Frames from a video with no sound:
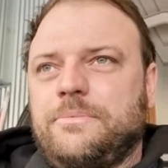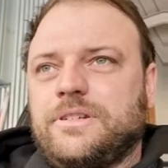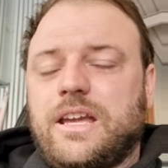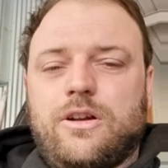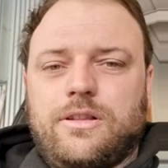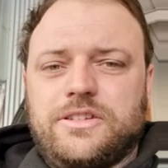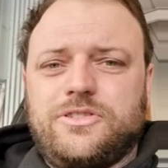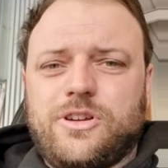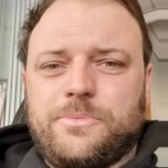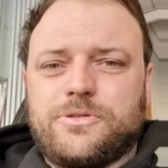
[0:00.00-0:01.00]
get all his
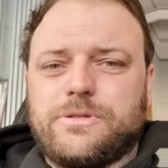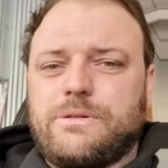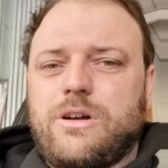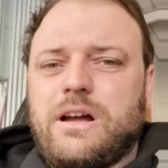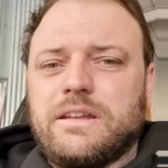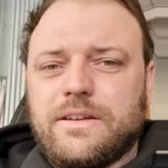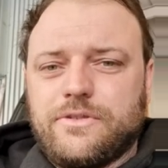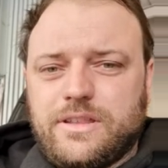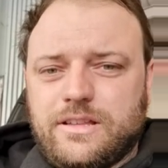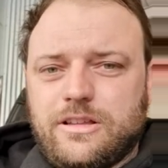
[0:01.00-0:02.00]
geometry right and
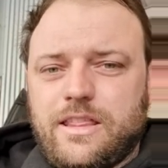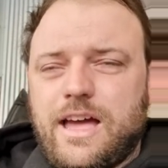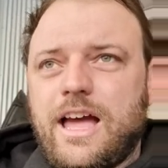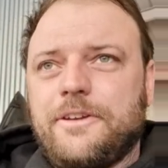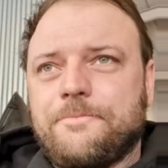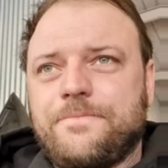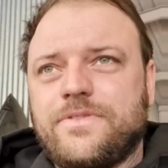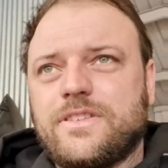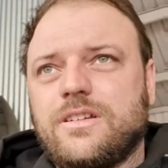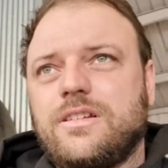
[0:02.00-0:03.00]
everything like that.
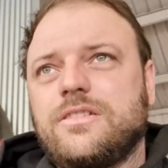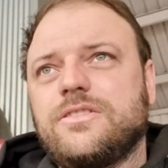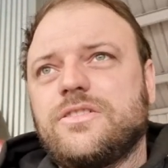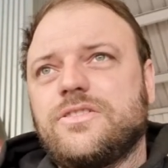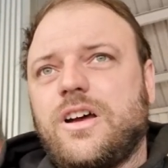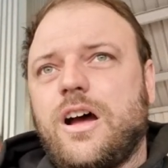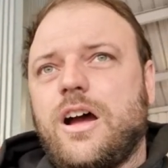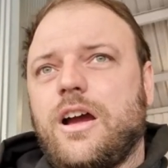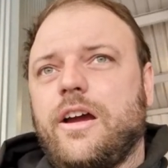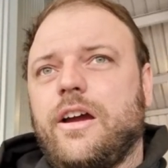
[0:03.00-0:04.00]
So,
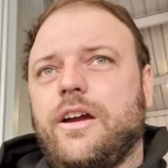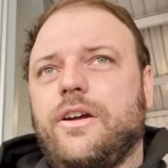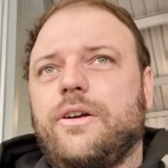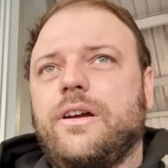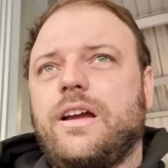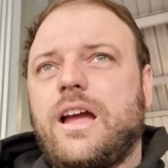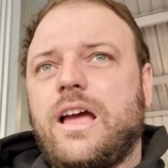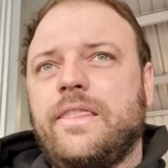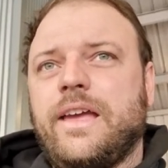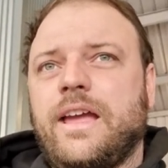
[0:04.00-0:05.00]

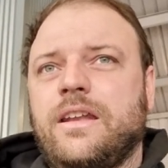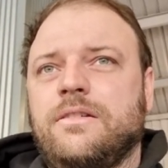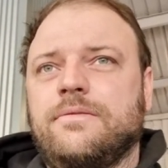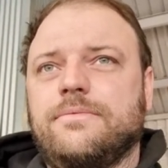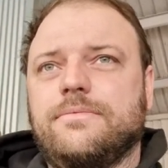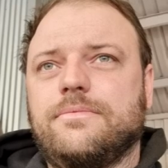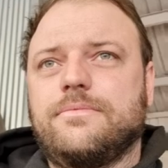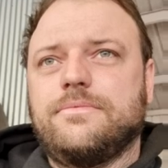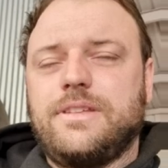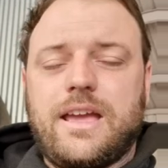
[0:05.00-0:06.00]
and then
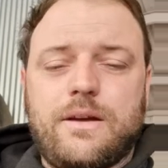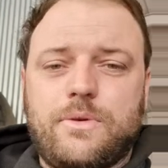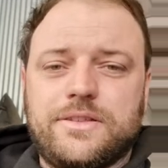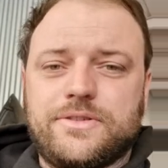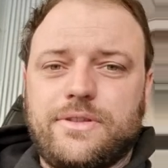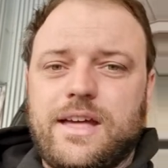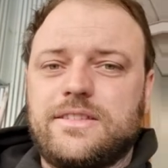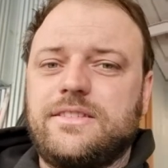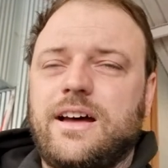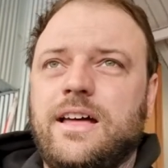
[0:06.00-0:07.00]
yeah, once all
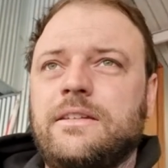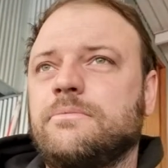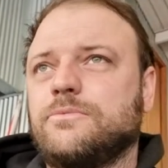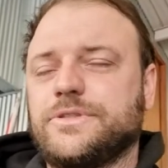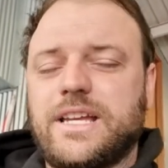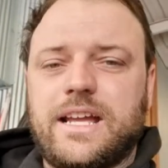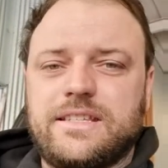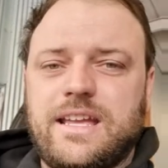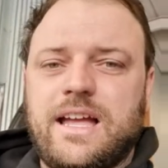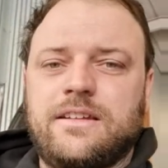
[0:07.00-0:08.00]
that's done, we'll take
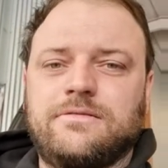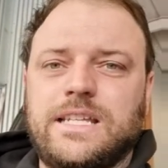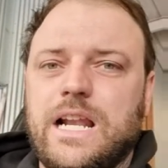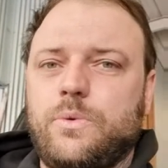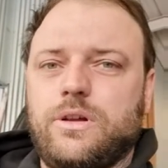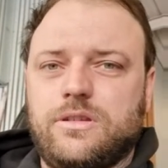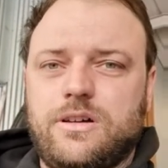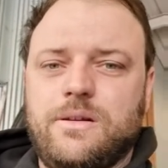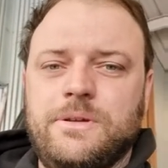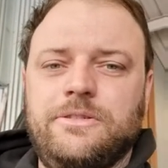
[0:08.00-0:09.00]
it down, get a wheel
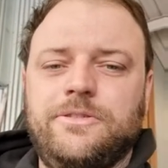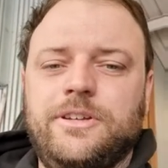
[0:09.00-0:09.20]
alignment,